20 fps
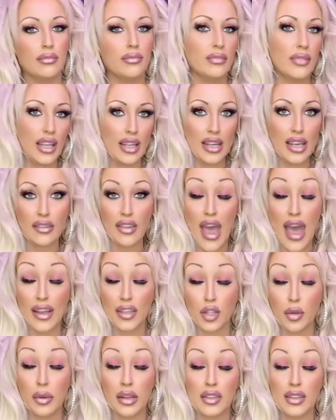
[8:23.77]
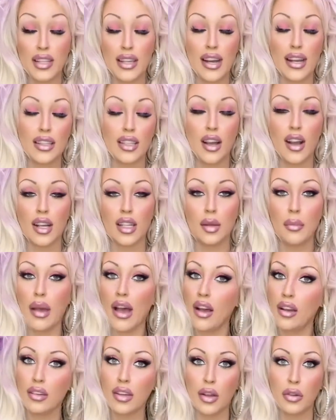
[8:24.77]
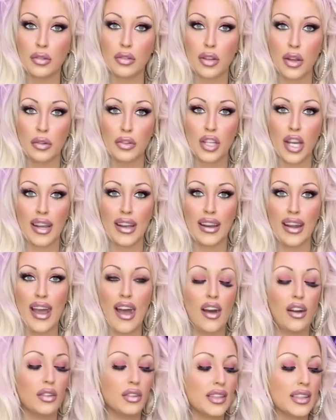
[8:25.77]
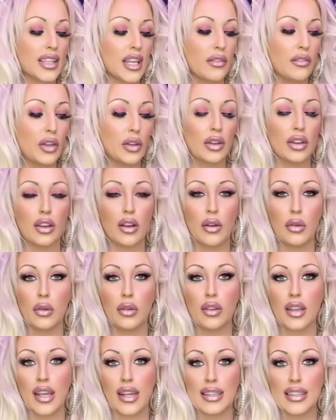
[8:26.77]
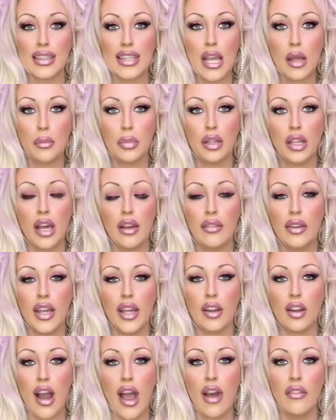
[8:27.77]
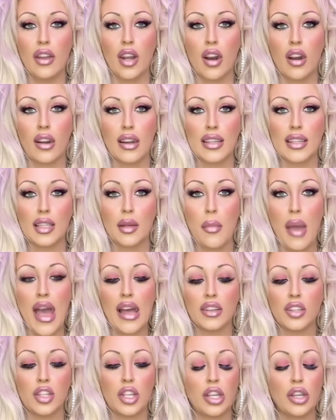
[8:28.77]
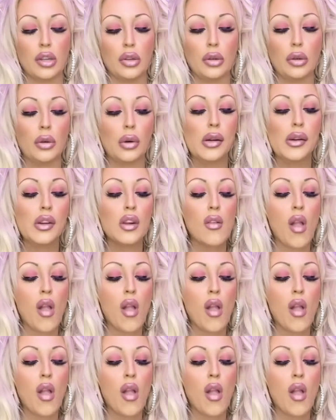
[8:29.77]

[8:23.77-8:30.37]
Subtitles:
any of the attributes that I talked about, go check it out. See if you can go get a sample of it or have an artist match you.